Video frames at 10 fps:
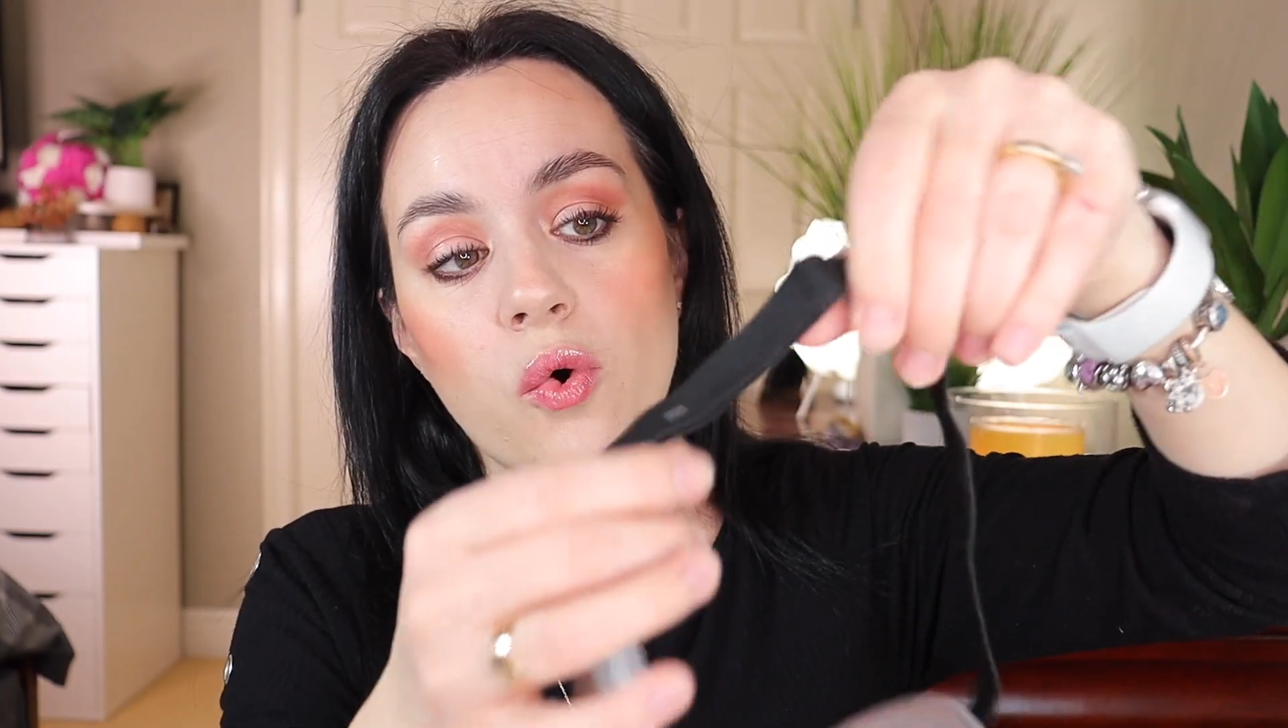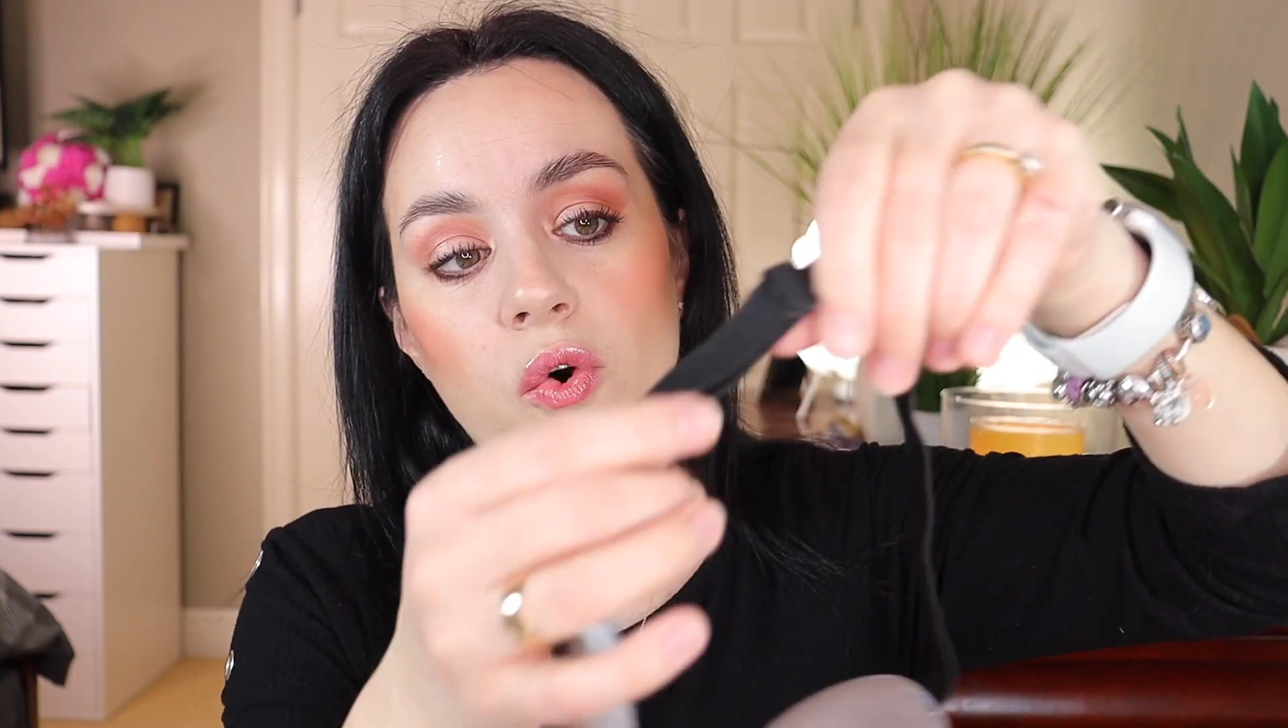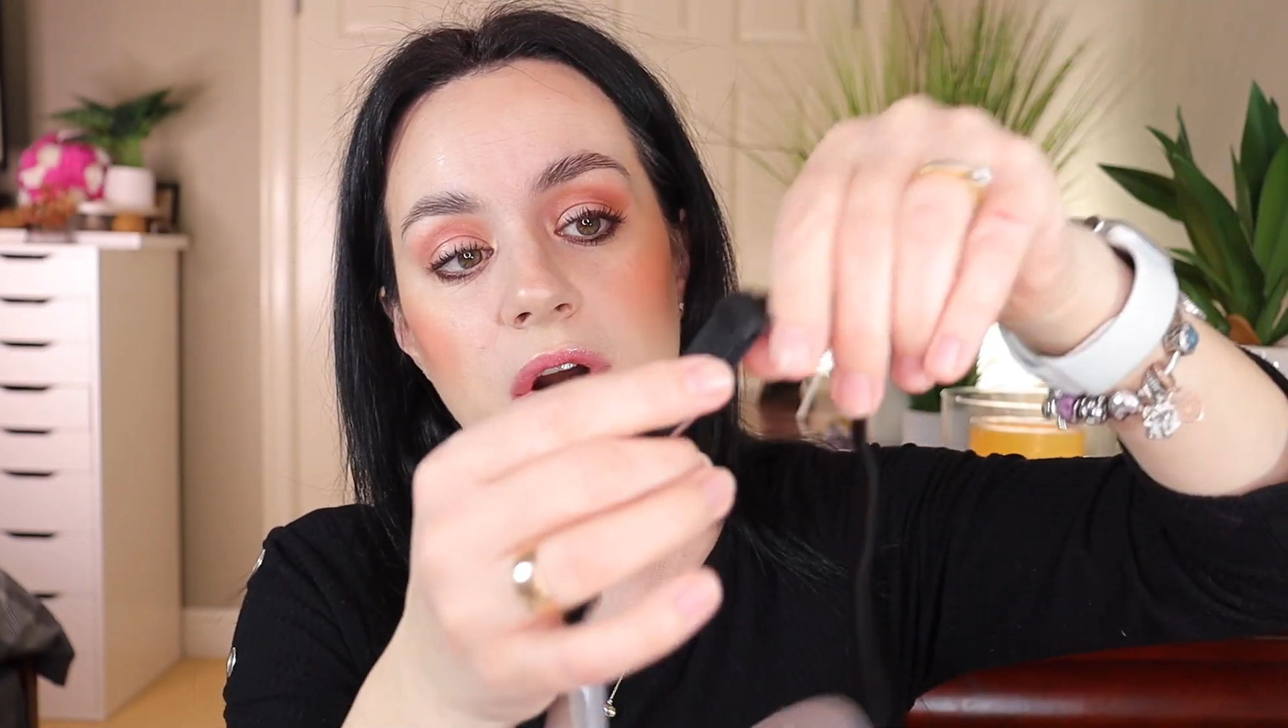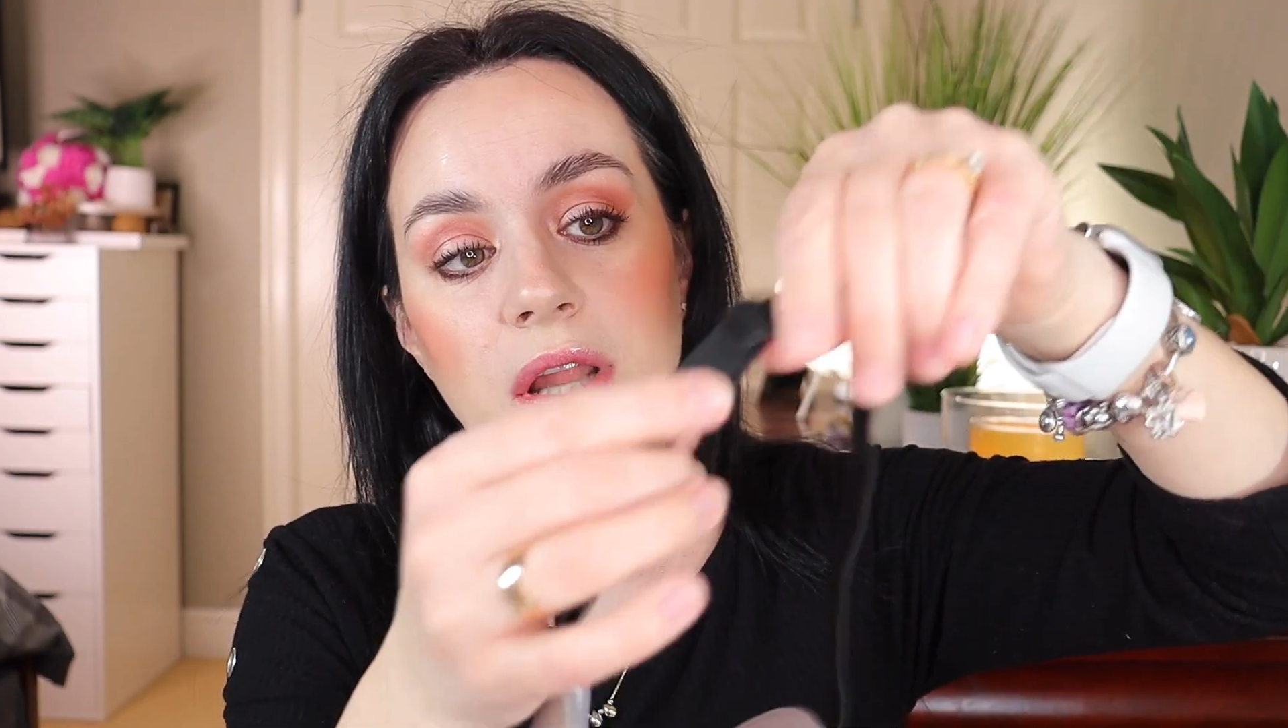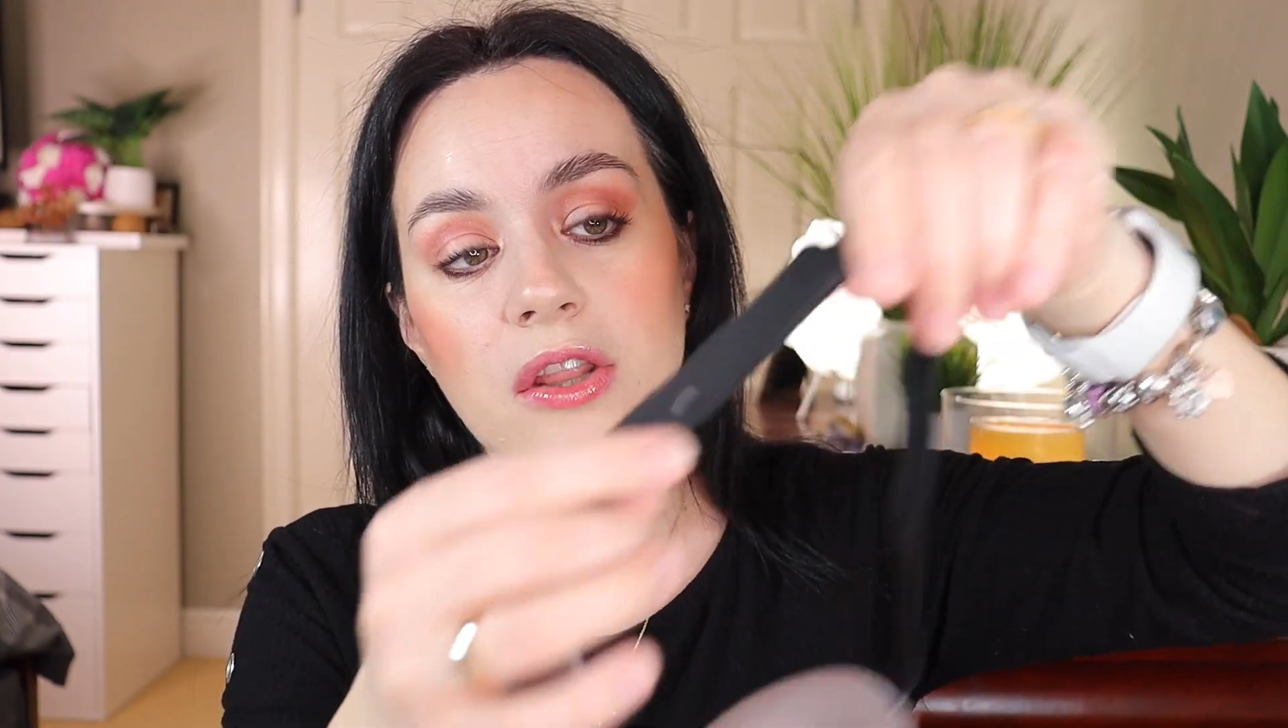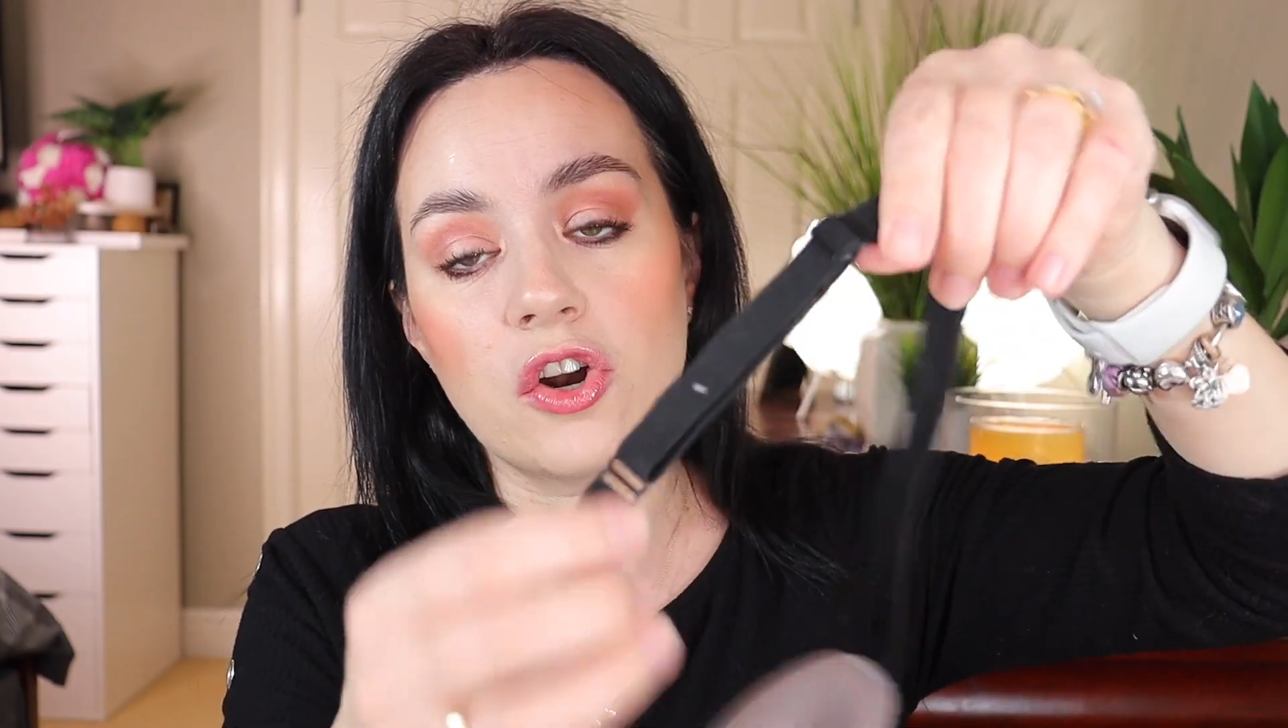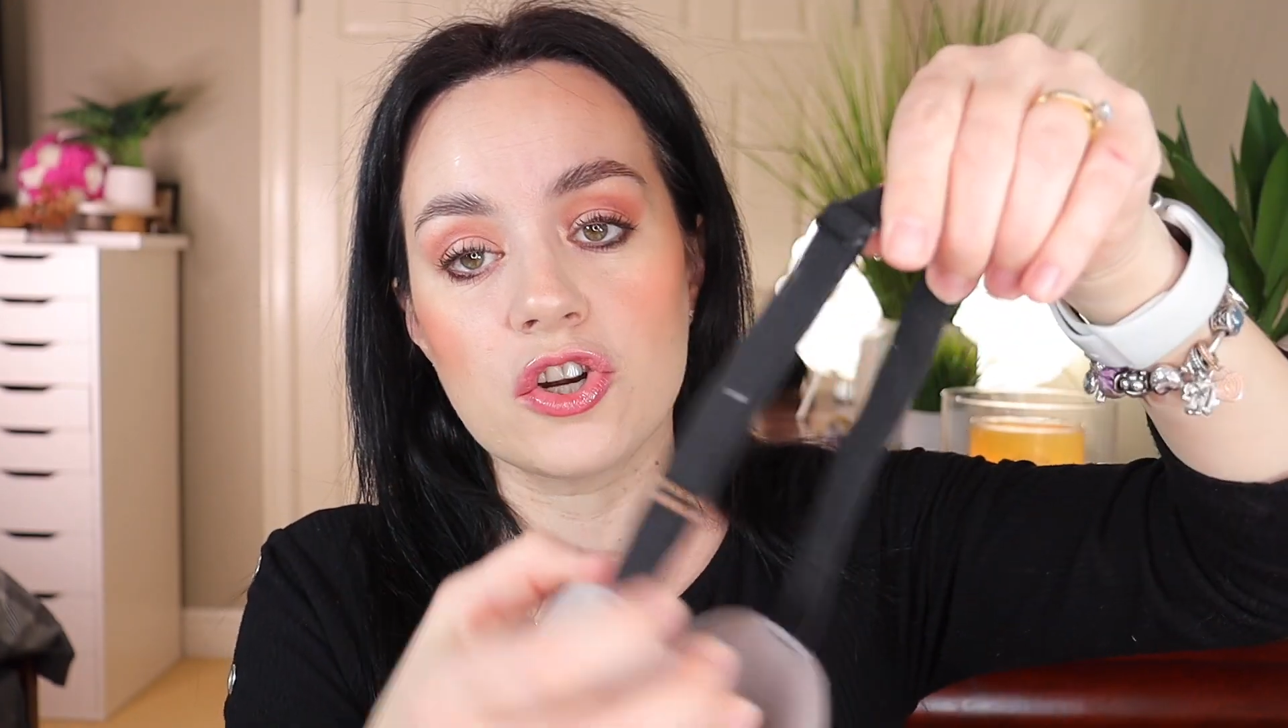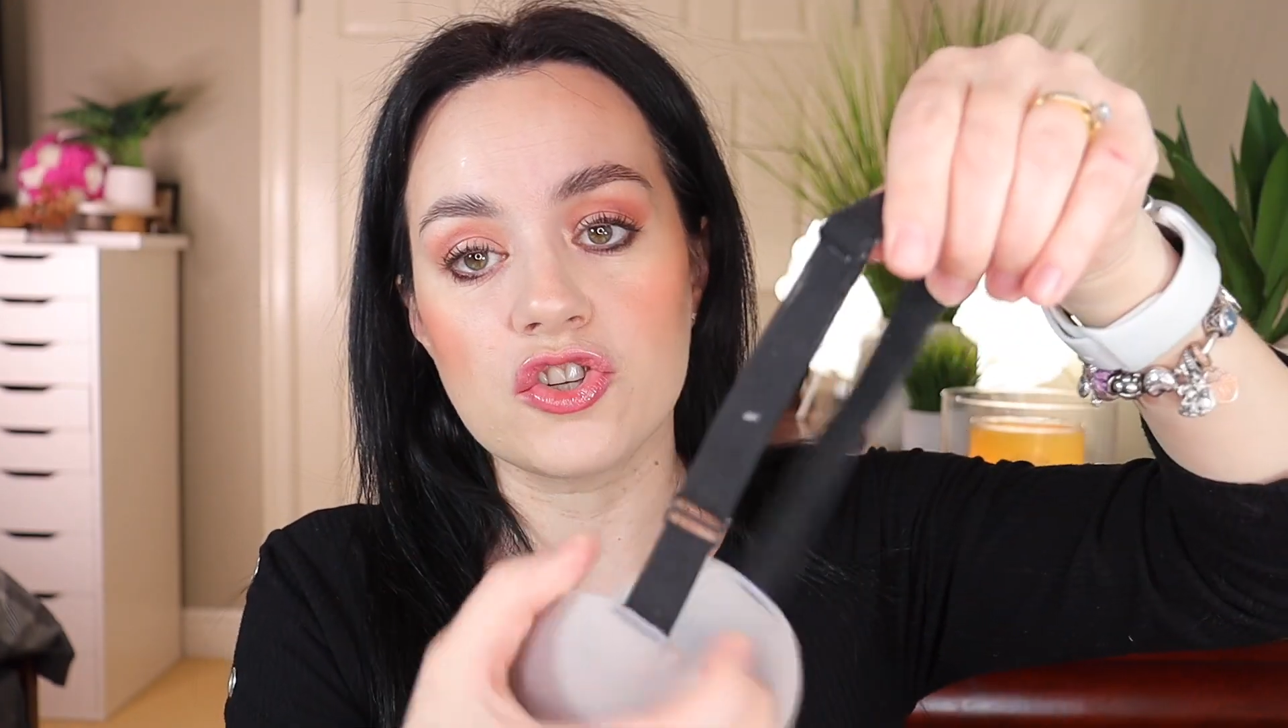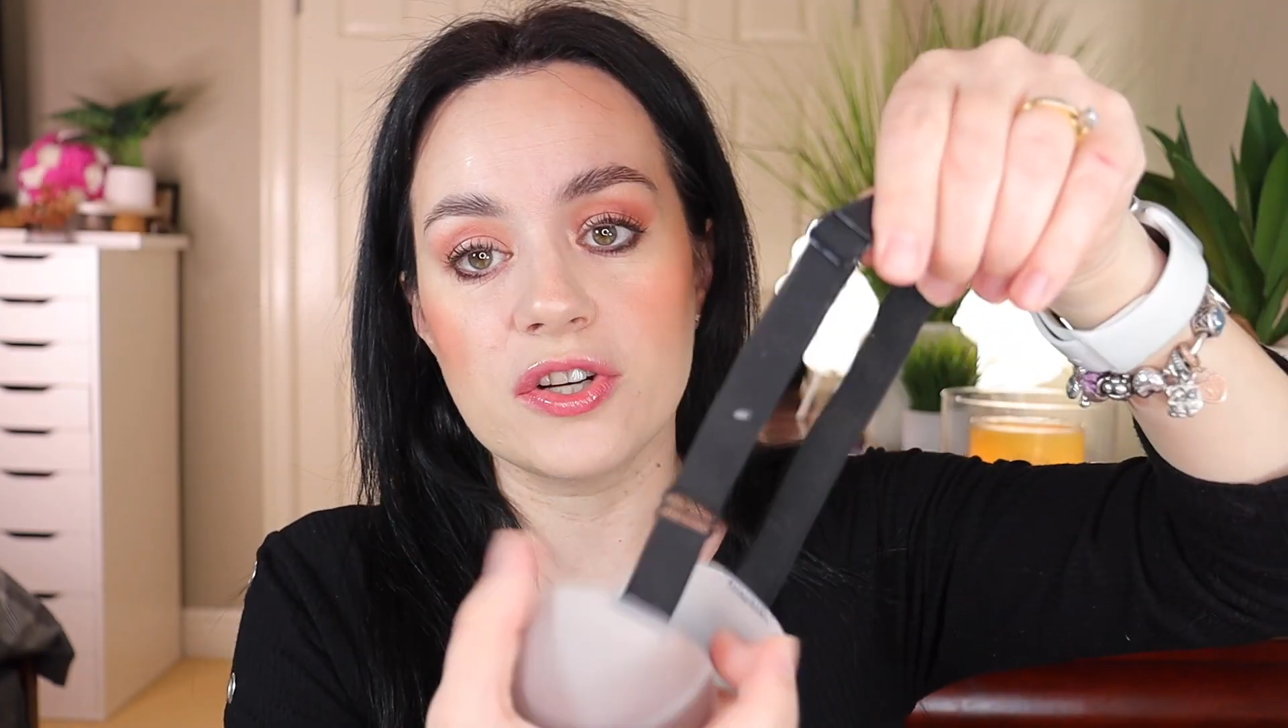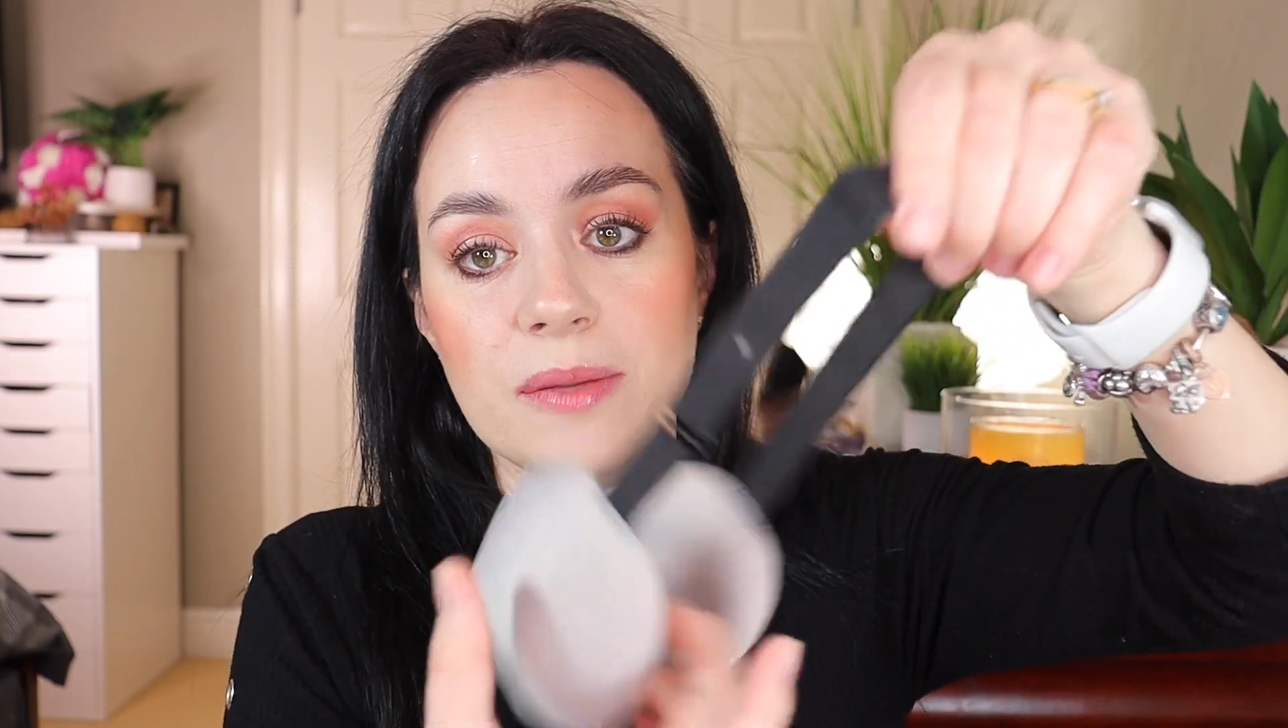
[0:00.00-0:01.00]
or larger